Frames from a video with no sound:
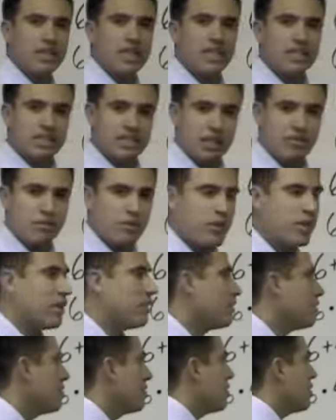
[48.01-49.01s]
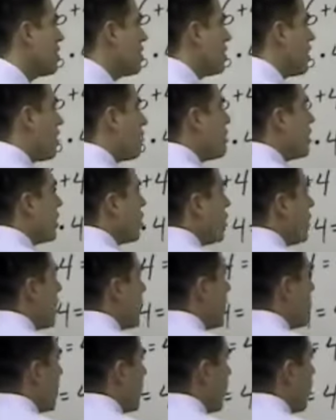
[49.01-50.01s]
next time around? I'm going to go
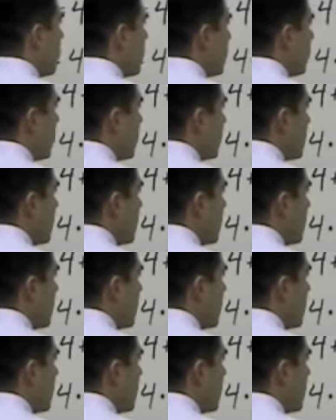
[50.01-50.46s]
ahead and give you